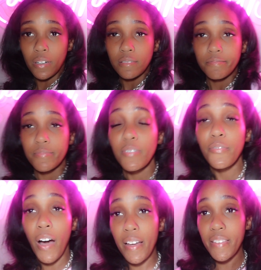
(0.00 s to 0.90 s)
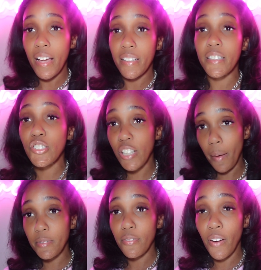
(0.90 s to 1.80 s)
Find that in
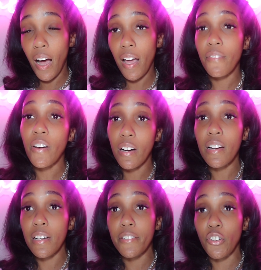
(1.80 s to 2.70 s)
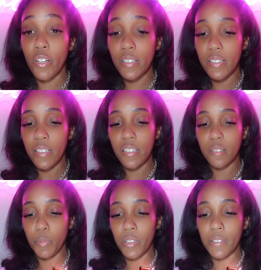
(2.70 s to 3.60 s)
chapter 5 in your aesthetics
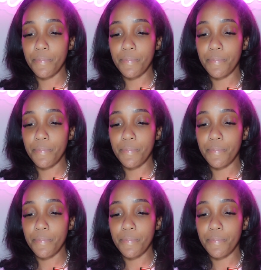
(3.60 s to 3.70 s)
book.